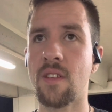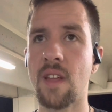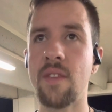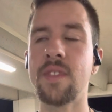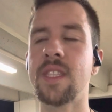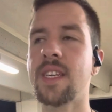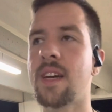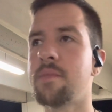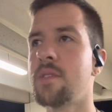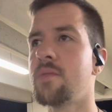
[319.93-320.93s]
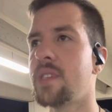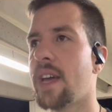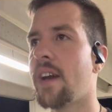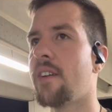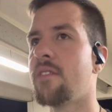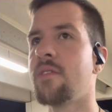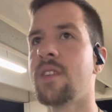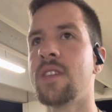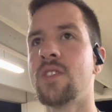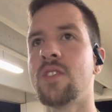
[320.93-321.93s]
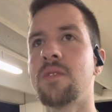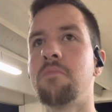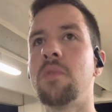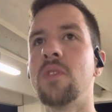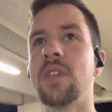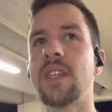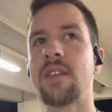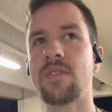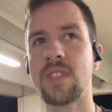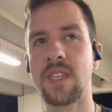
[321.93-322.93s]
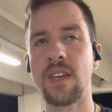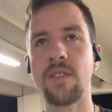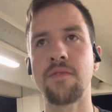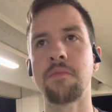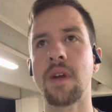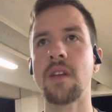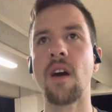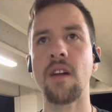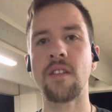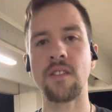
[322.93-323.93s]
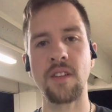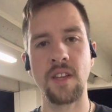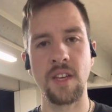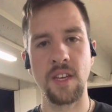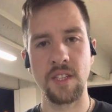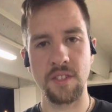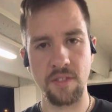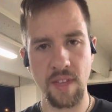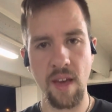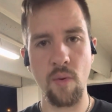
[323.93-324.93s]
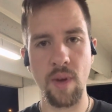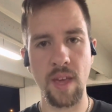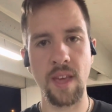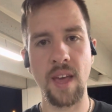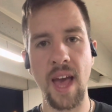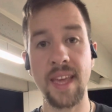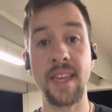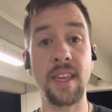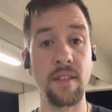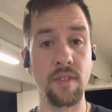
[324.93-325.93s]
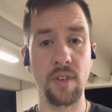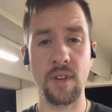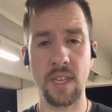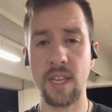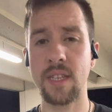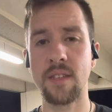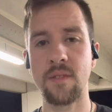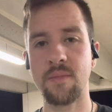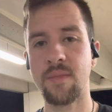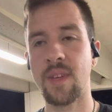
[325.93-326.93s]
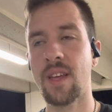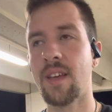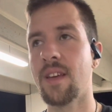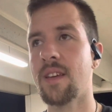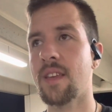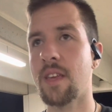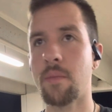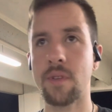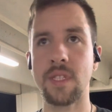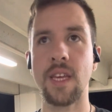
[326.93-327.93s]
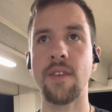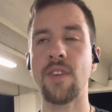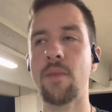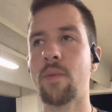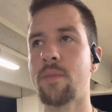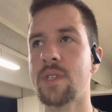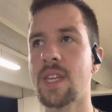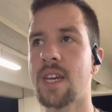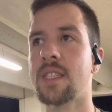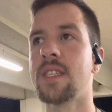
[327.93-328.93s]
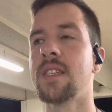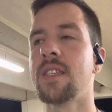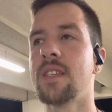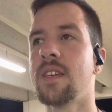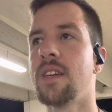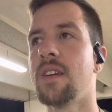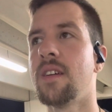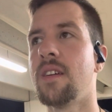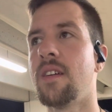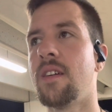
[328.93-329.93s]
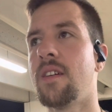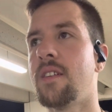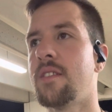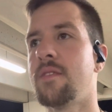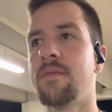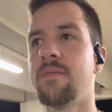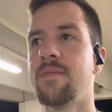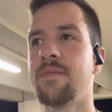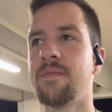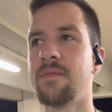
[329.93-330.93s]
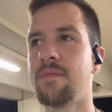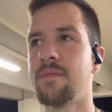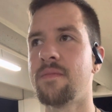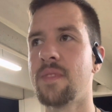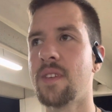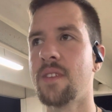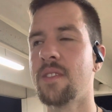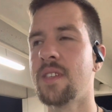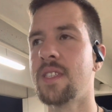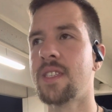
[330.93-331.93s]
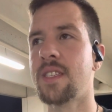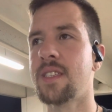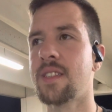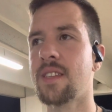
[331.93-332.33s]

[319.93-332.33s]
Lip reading: everything I'm doing now is just building everything up for my daughter, so that way I can give her a kingdom, keep her safe, keep her protected. Um, you know, it's